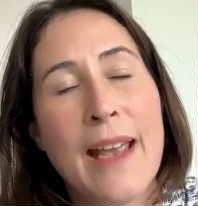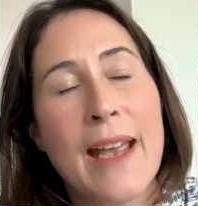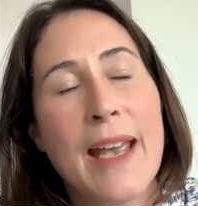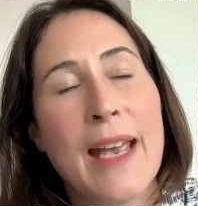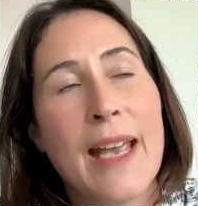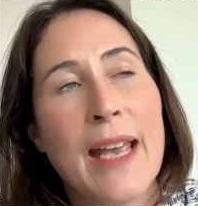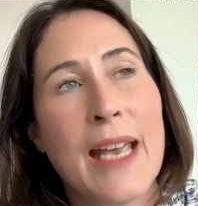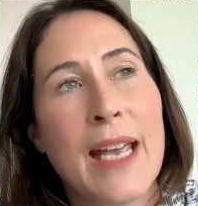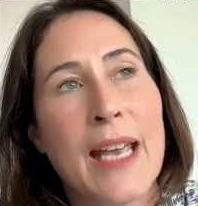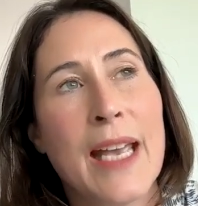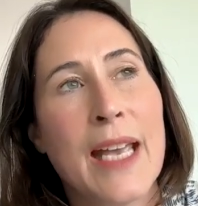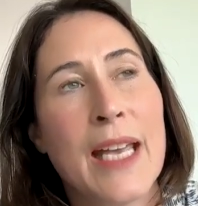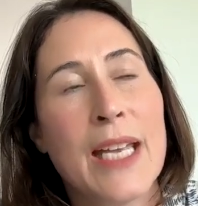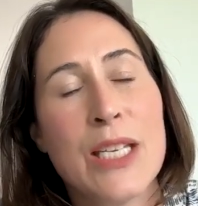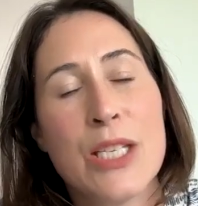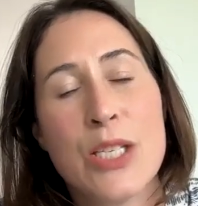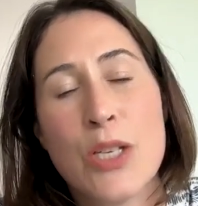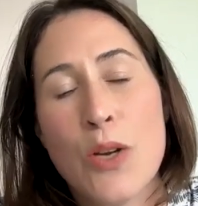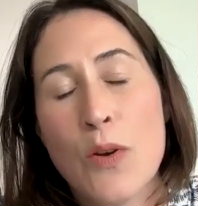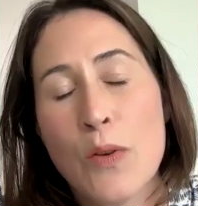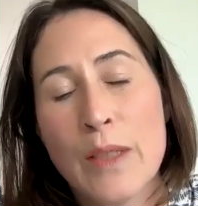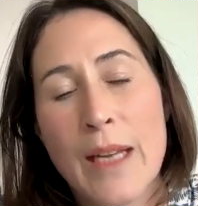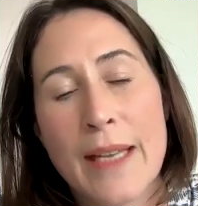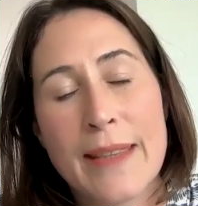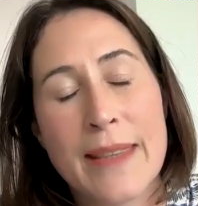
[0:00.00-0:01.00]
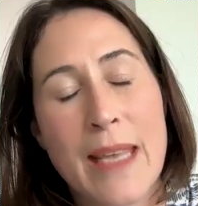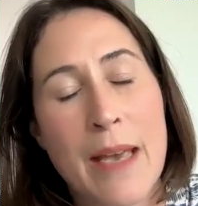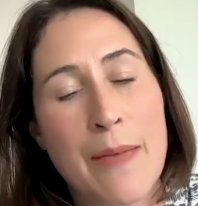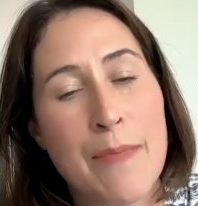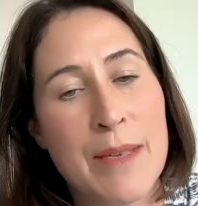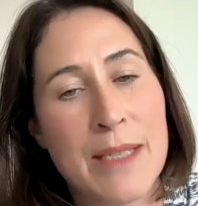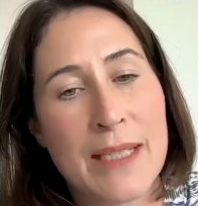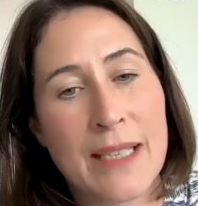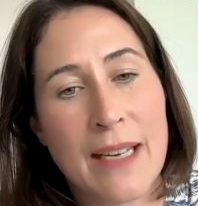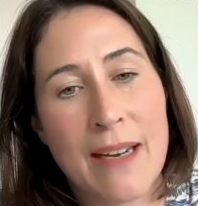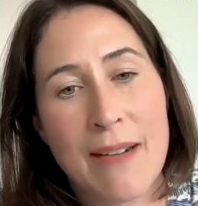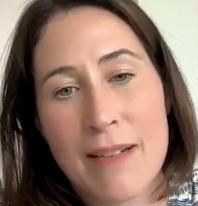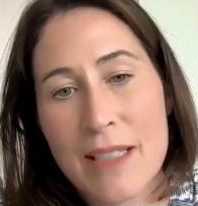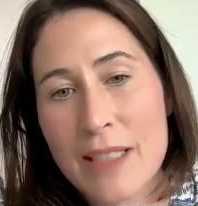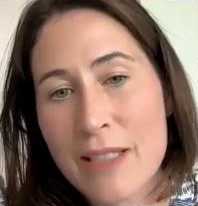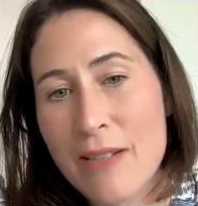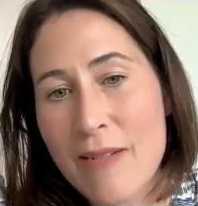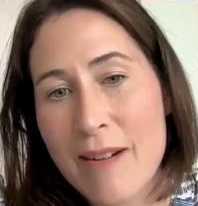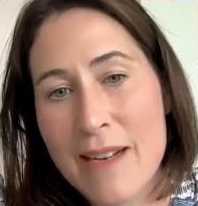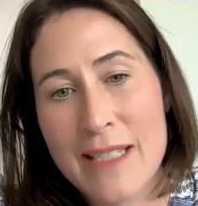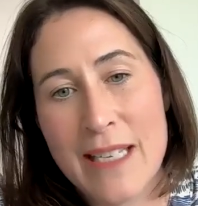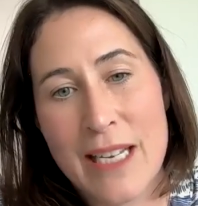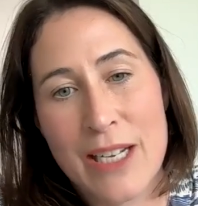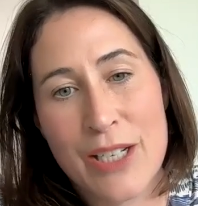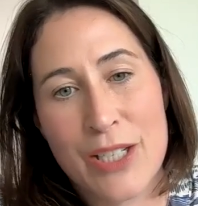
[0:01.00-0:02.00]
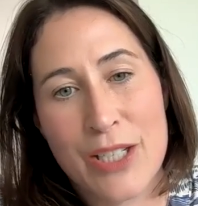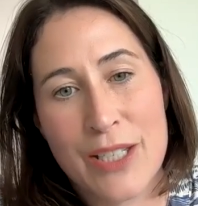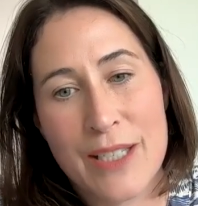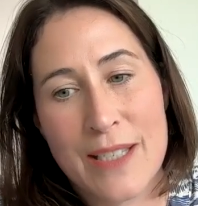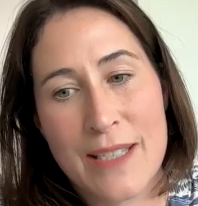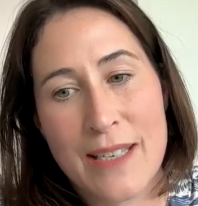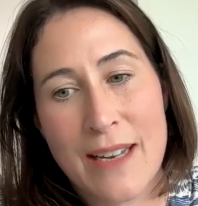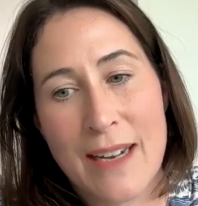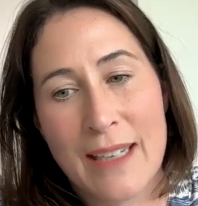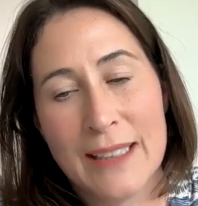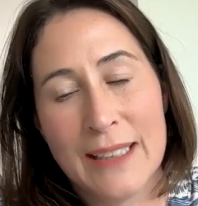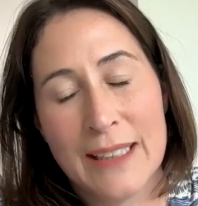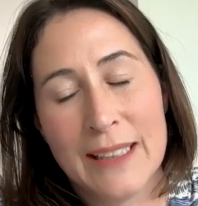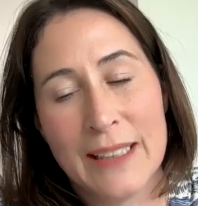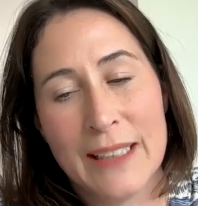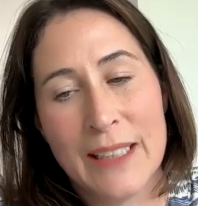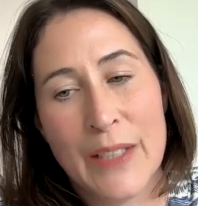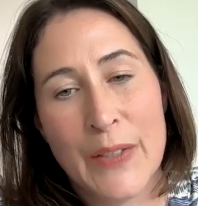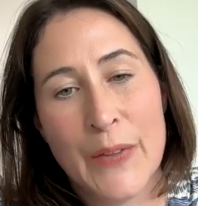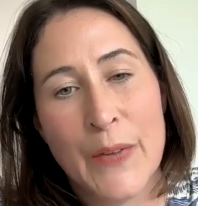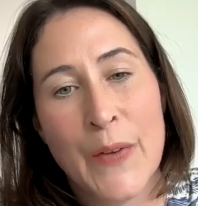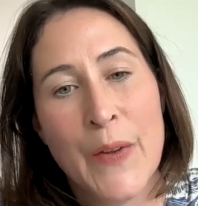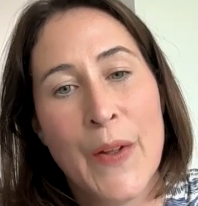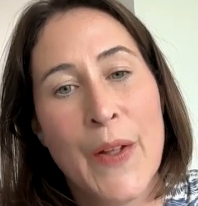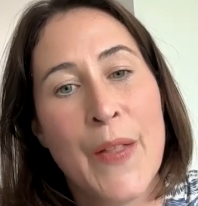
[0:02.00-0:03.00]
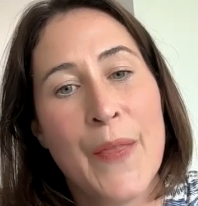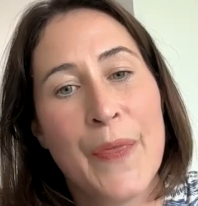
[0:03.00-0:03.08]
don't let that mischaracterization silence you.